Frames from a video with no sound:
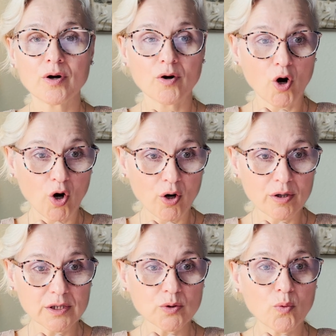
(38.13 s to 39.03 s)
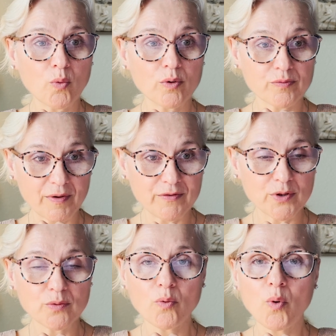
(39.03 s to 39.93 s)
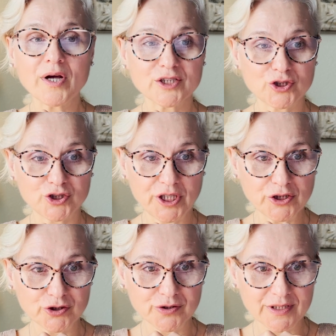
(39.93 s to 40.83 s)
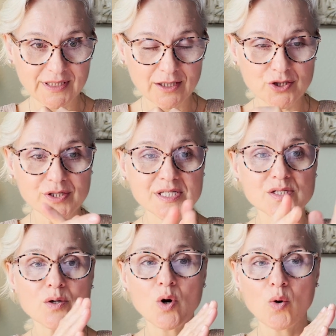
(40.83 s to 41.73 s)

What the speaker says: earned revenue or exchange transactions